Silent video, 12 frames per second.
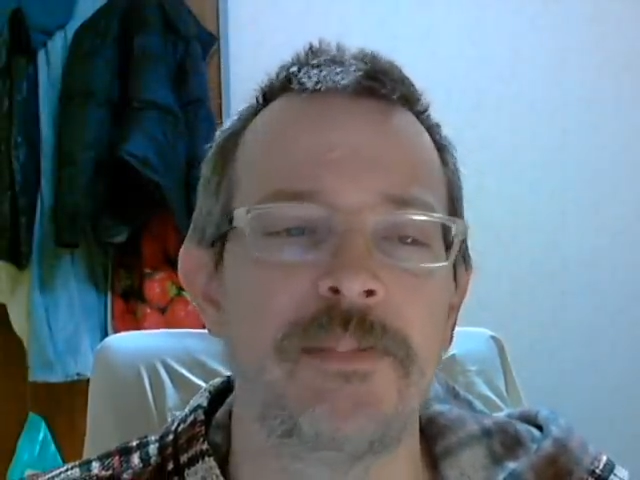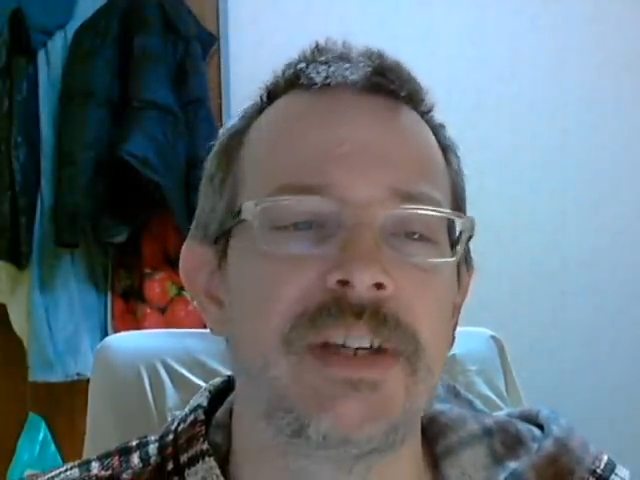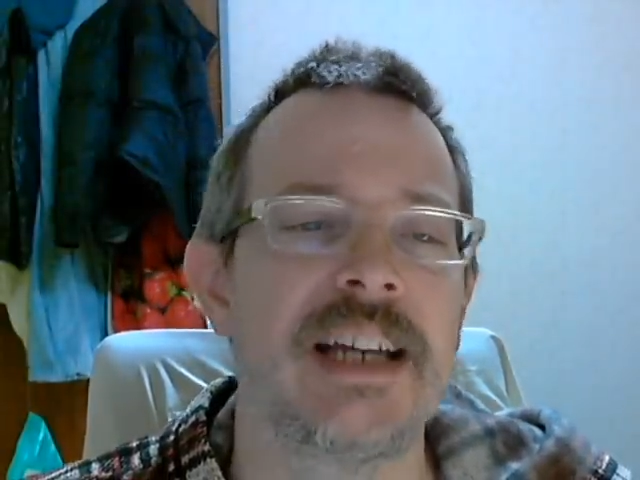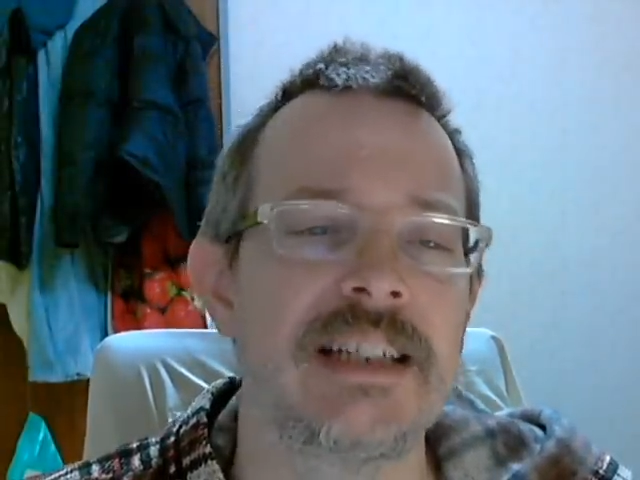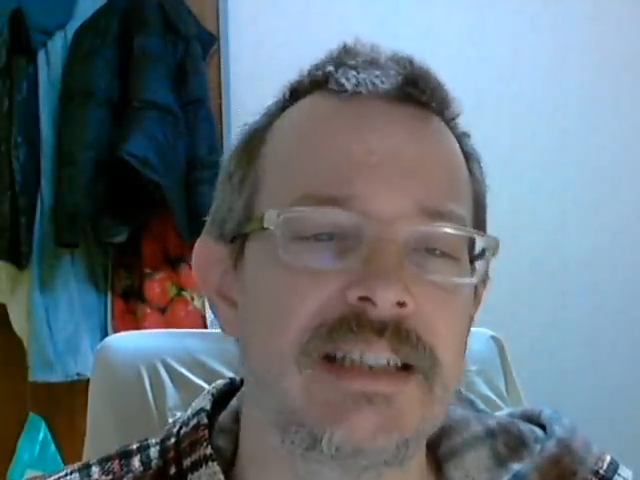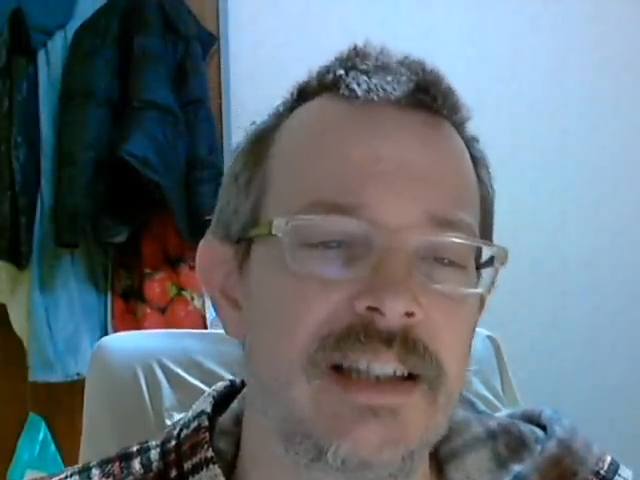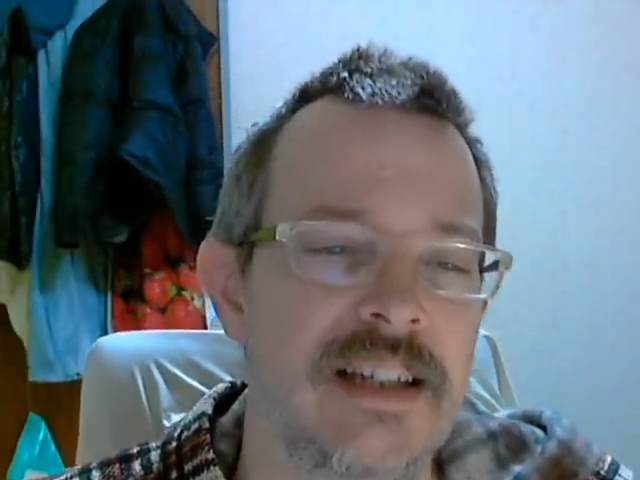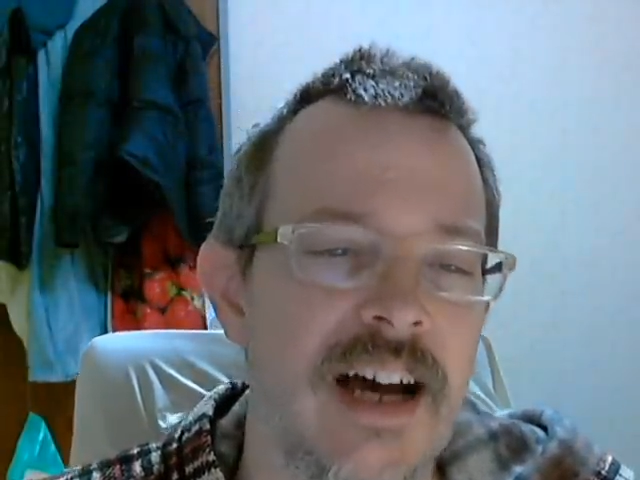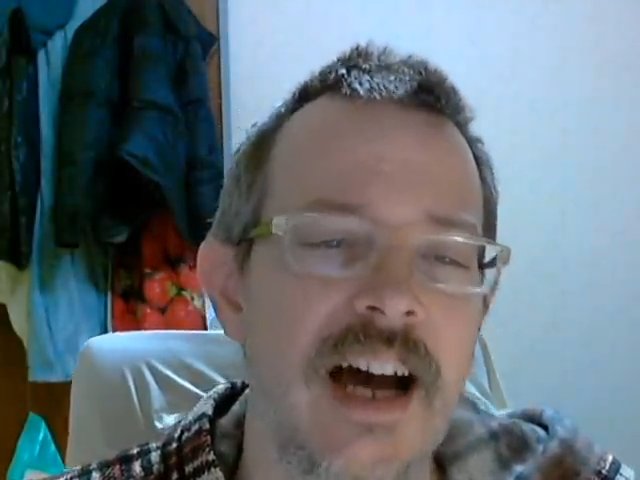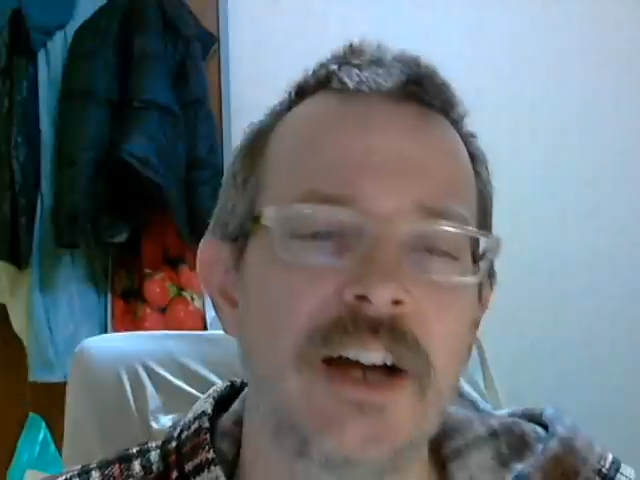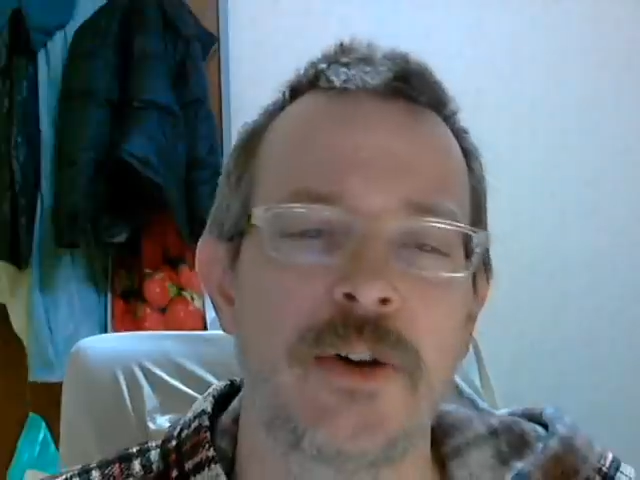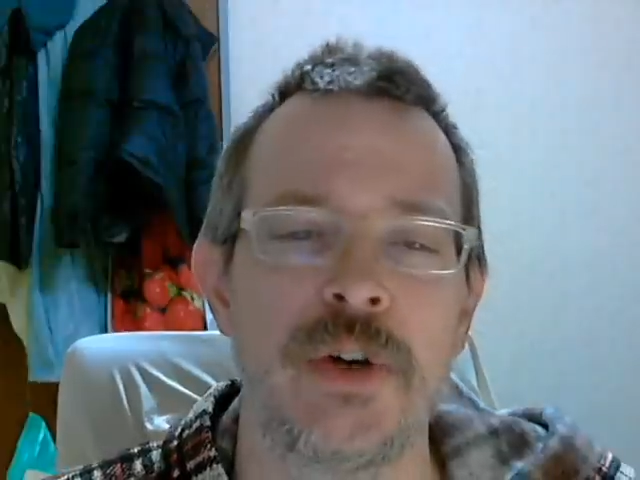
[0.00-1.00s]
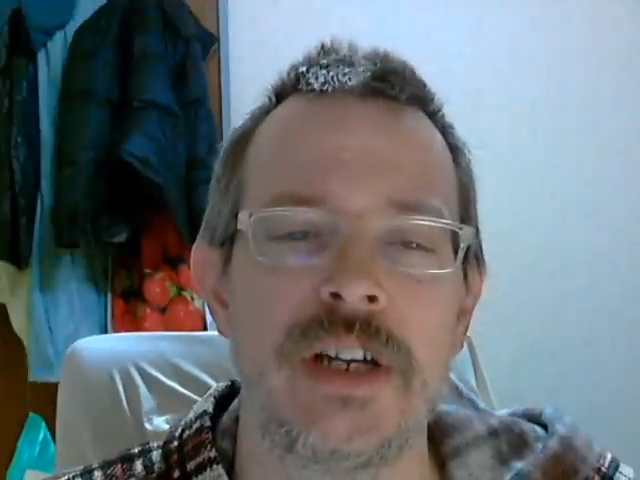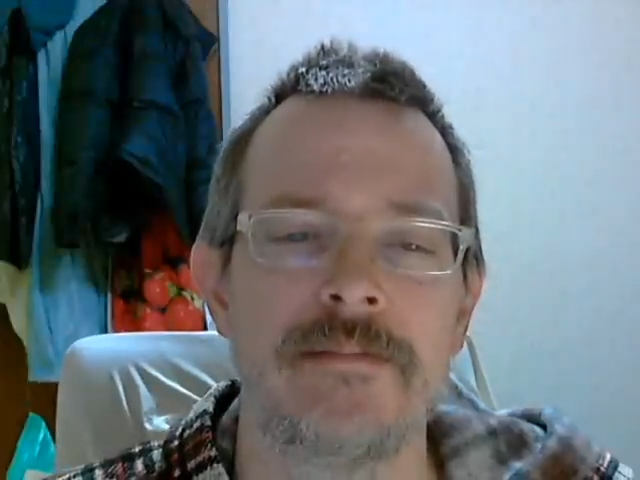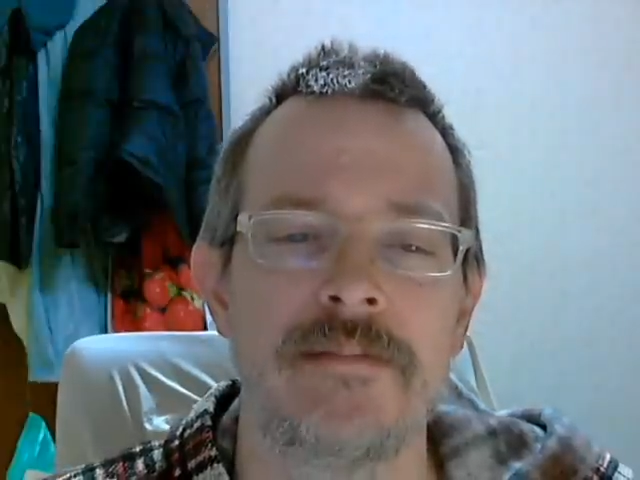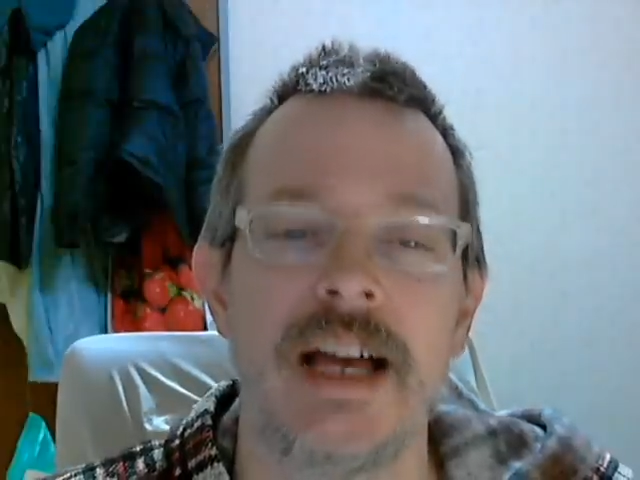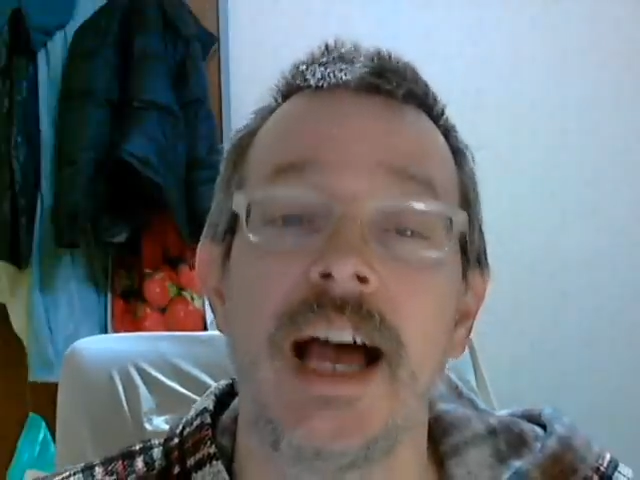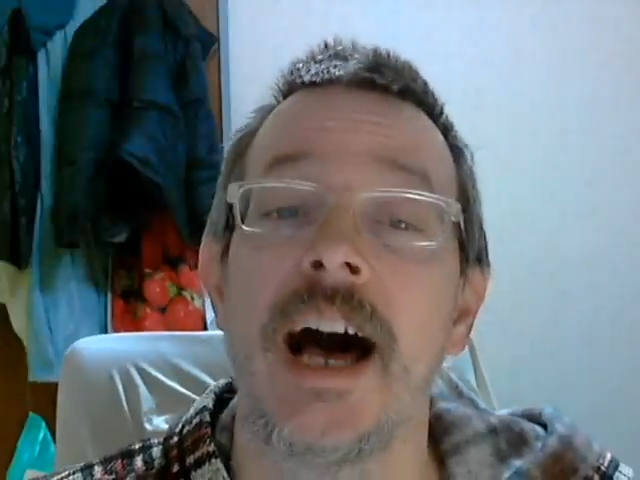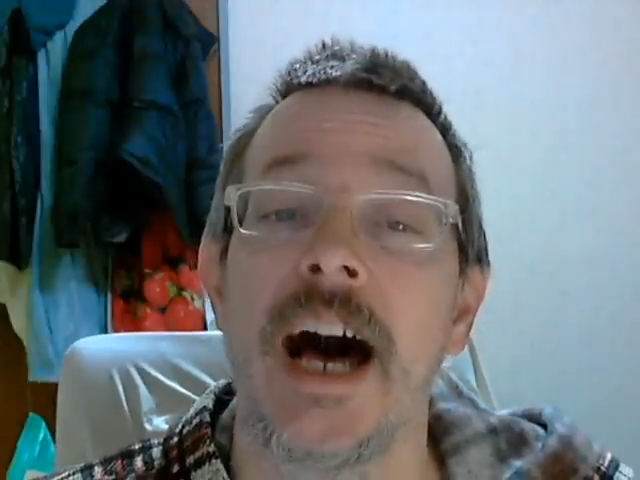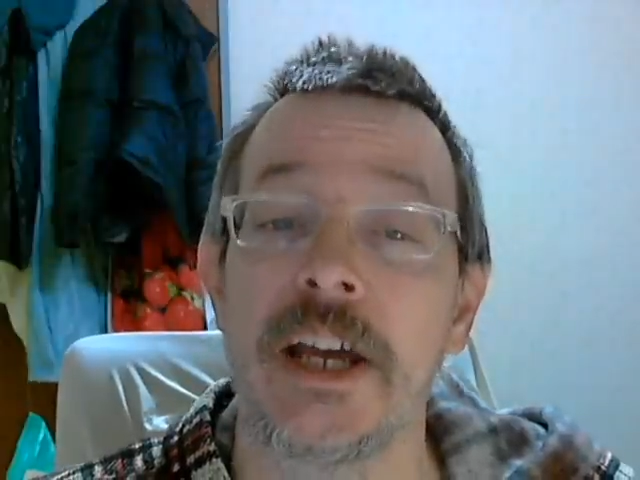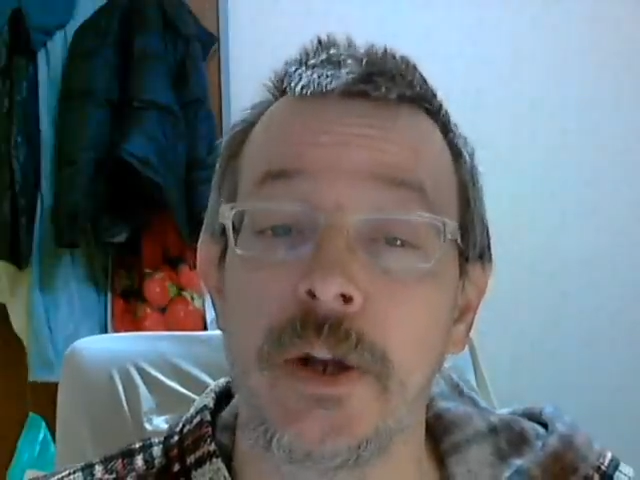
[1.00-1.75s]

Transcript: Because of the concrete, I